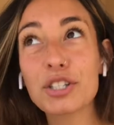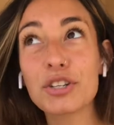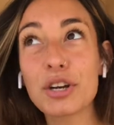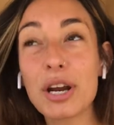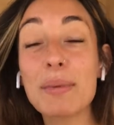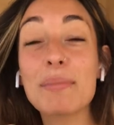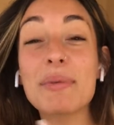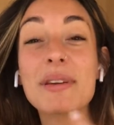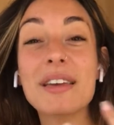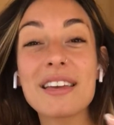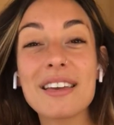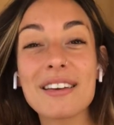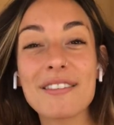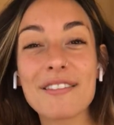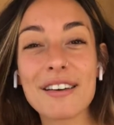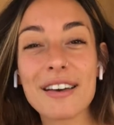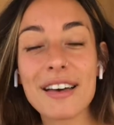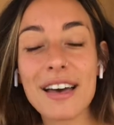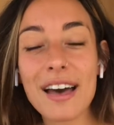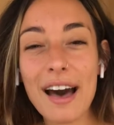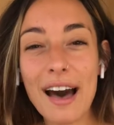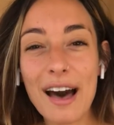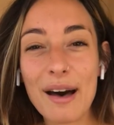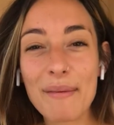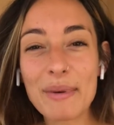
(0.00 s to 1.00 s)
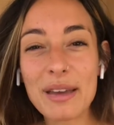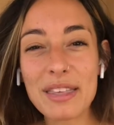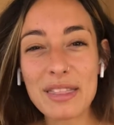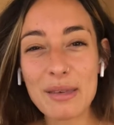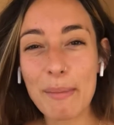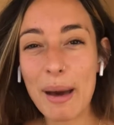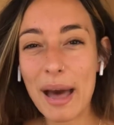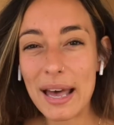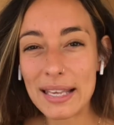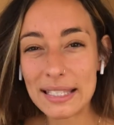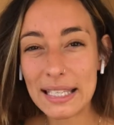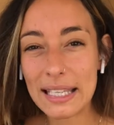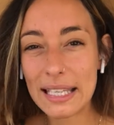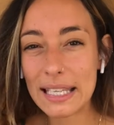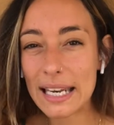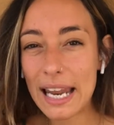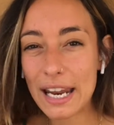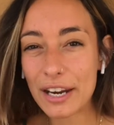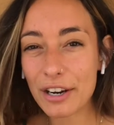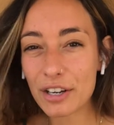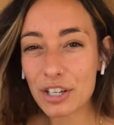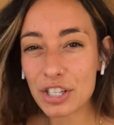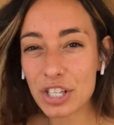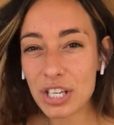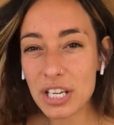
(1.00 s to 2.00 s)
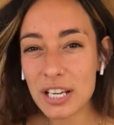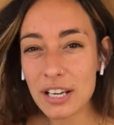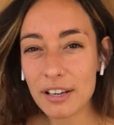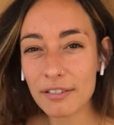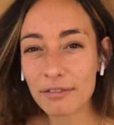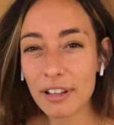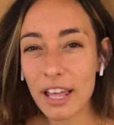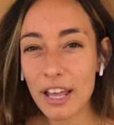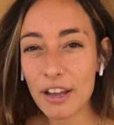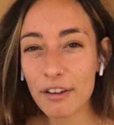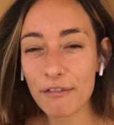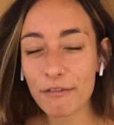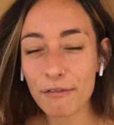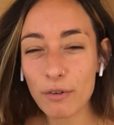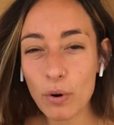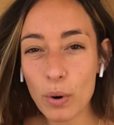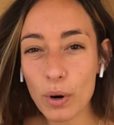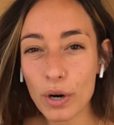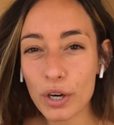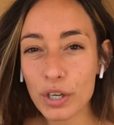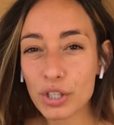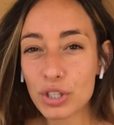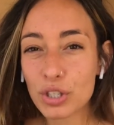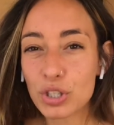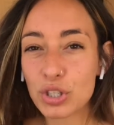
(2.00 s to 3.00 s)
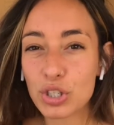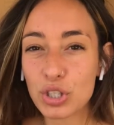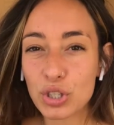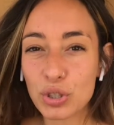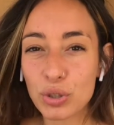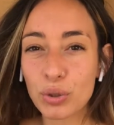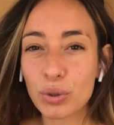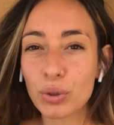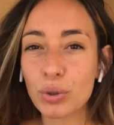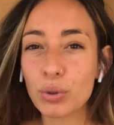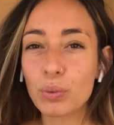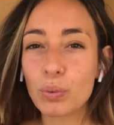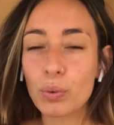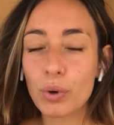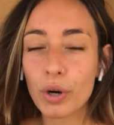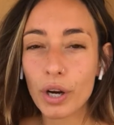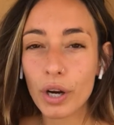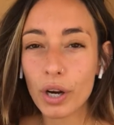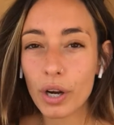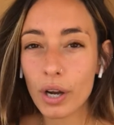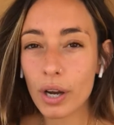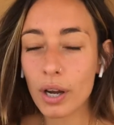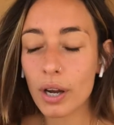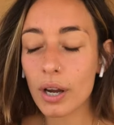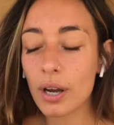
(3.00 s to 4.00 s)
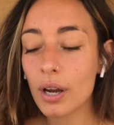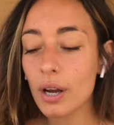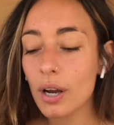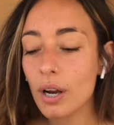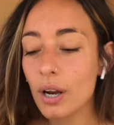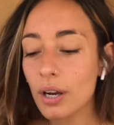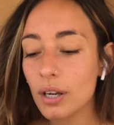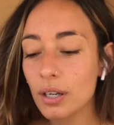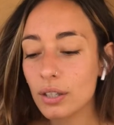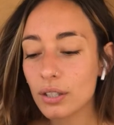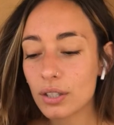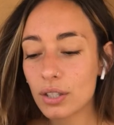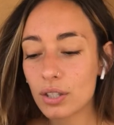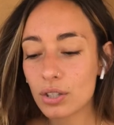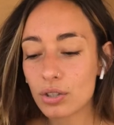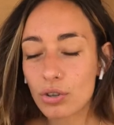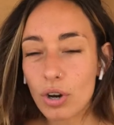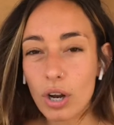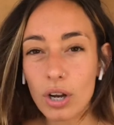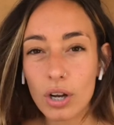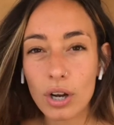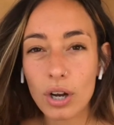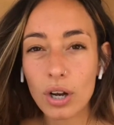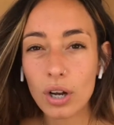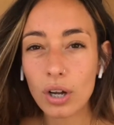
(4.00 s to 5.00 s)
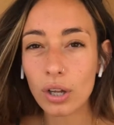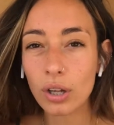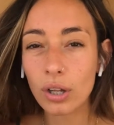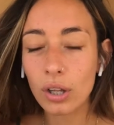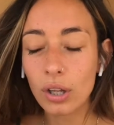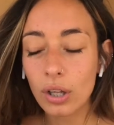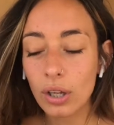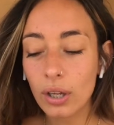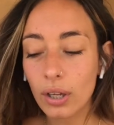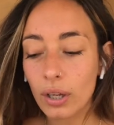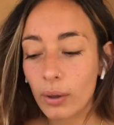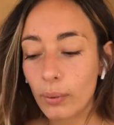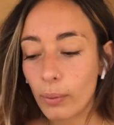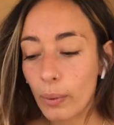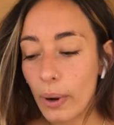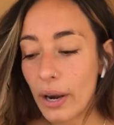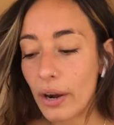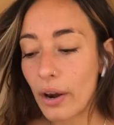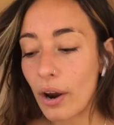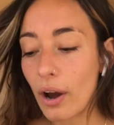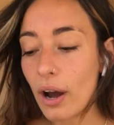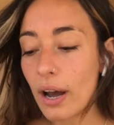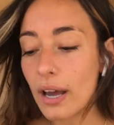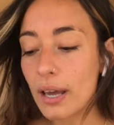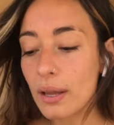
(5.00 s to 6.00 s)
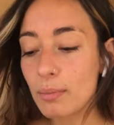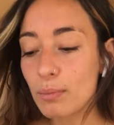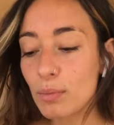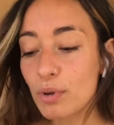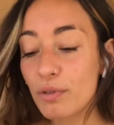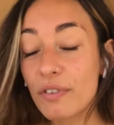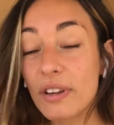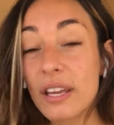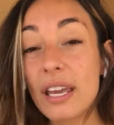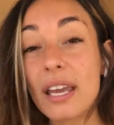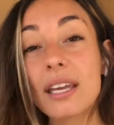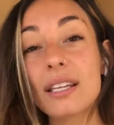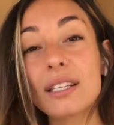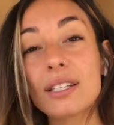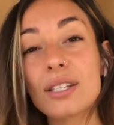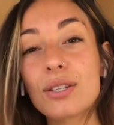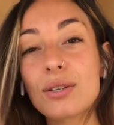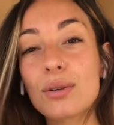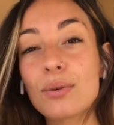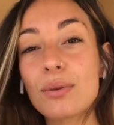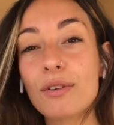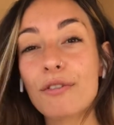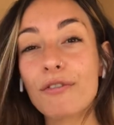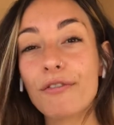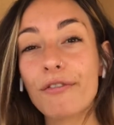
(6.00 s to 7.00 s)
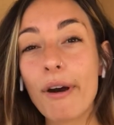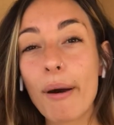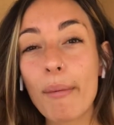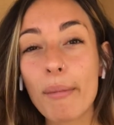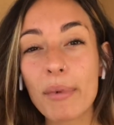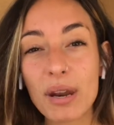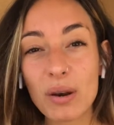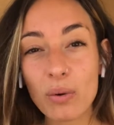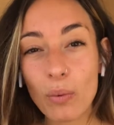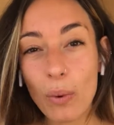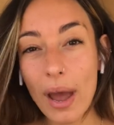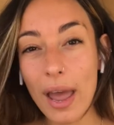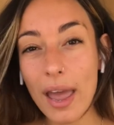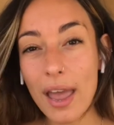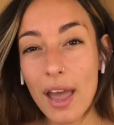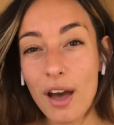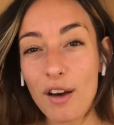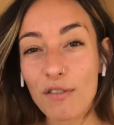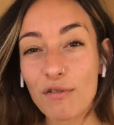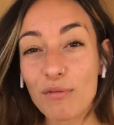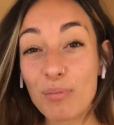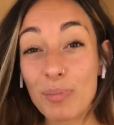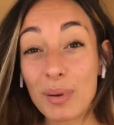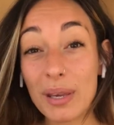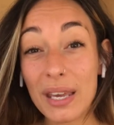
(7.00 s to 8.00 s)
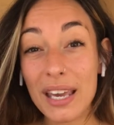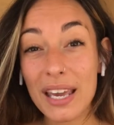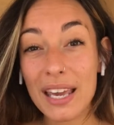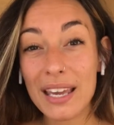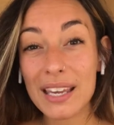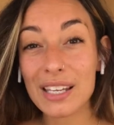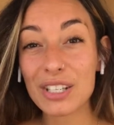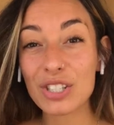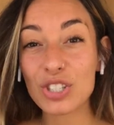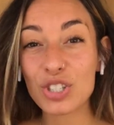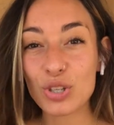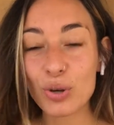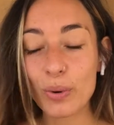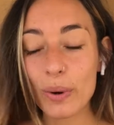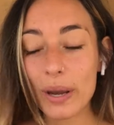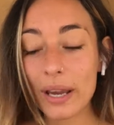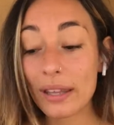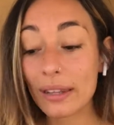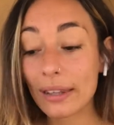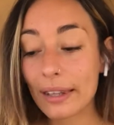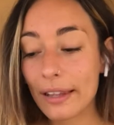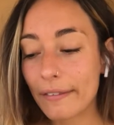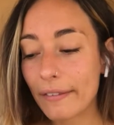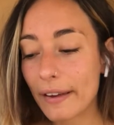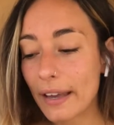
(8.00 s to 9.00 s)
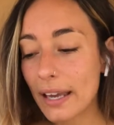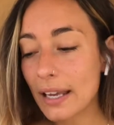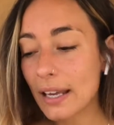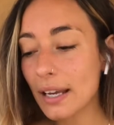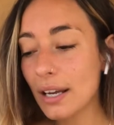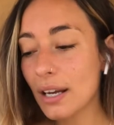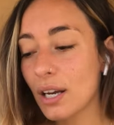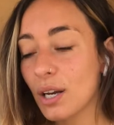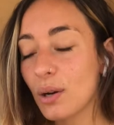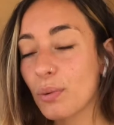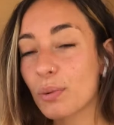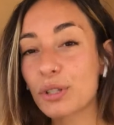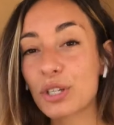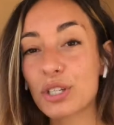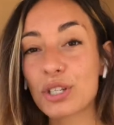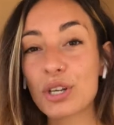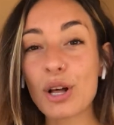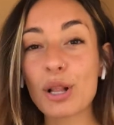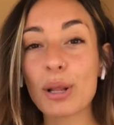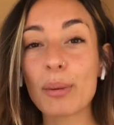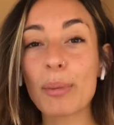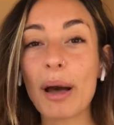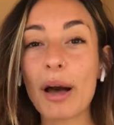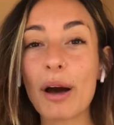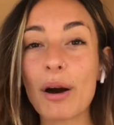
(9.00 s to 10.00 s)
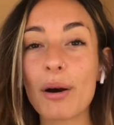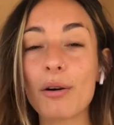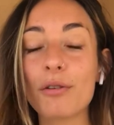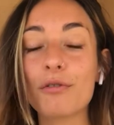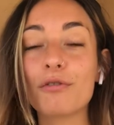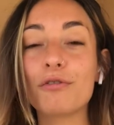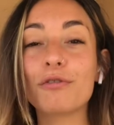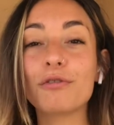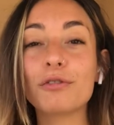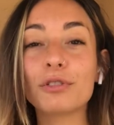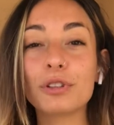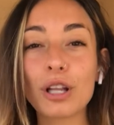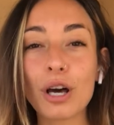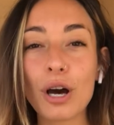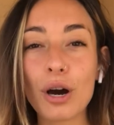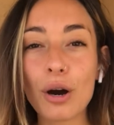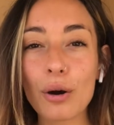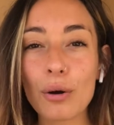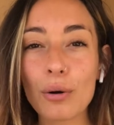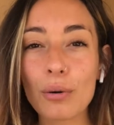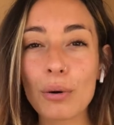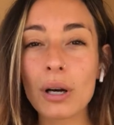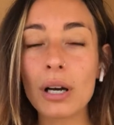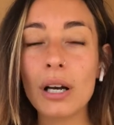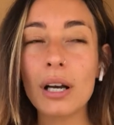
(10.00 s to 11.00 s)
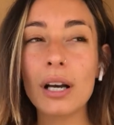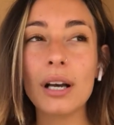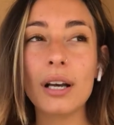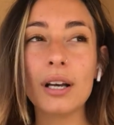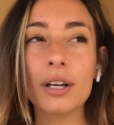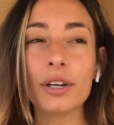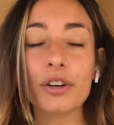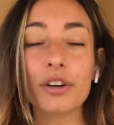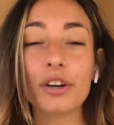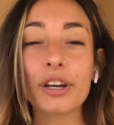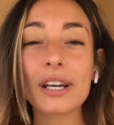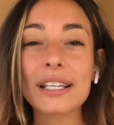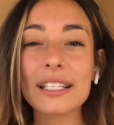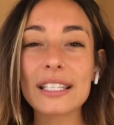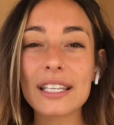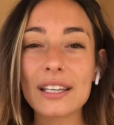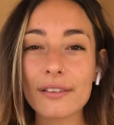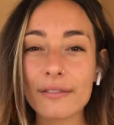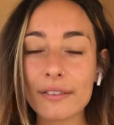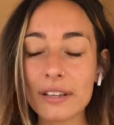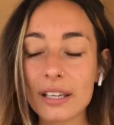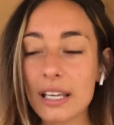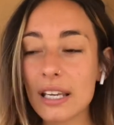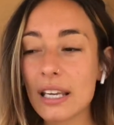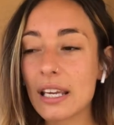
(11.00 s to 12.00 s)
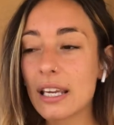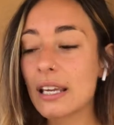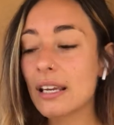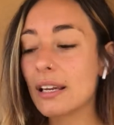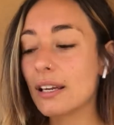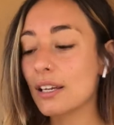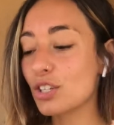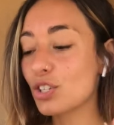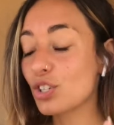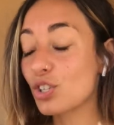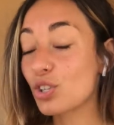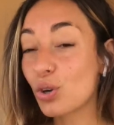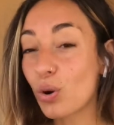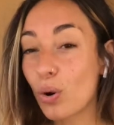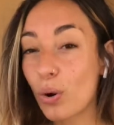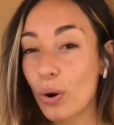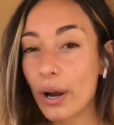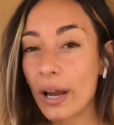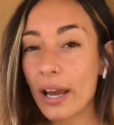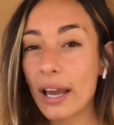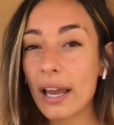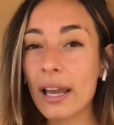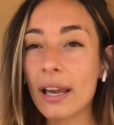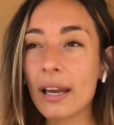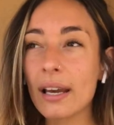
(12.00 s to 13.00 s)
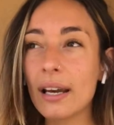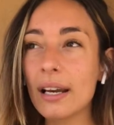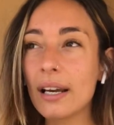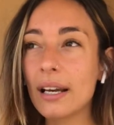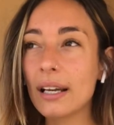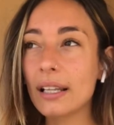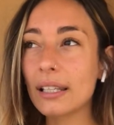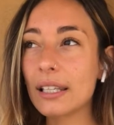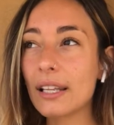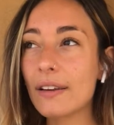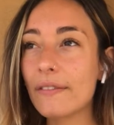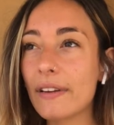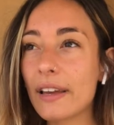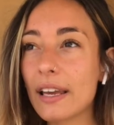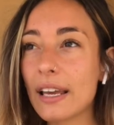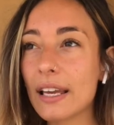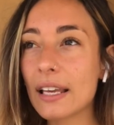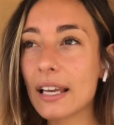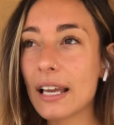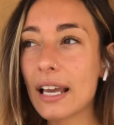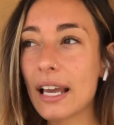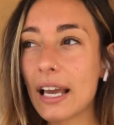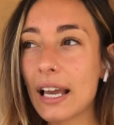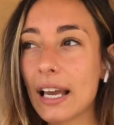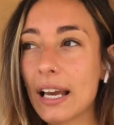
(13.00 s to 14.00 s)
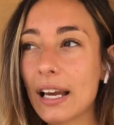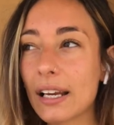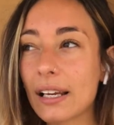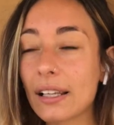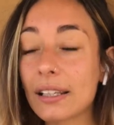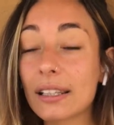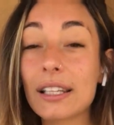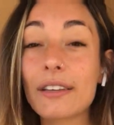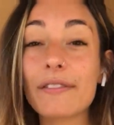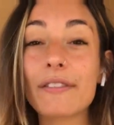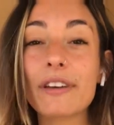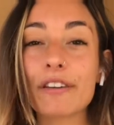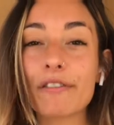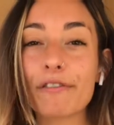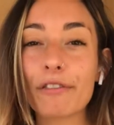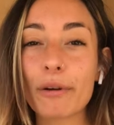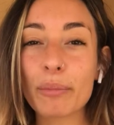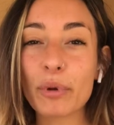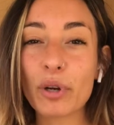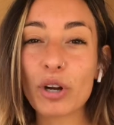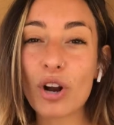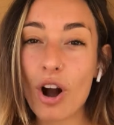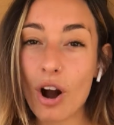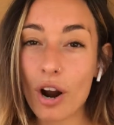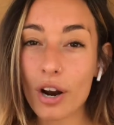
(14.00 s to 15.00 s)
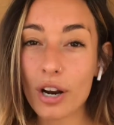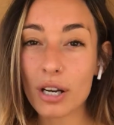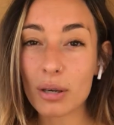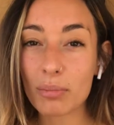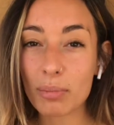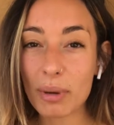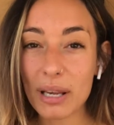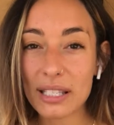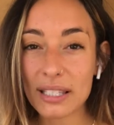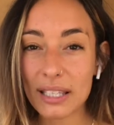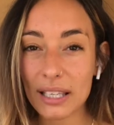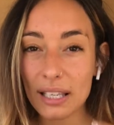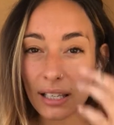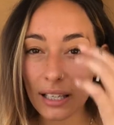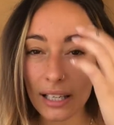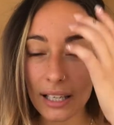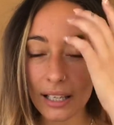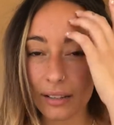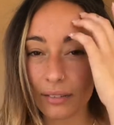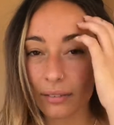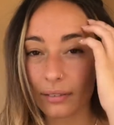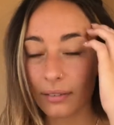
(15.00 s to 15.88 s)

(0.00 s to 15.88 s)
being in the masculine energy of like force, do, work, struggle, whatnot, moving into the feminine way of being and doing and living, which is all about flow, creativity, joy, living from your heart, basically.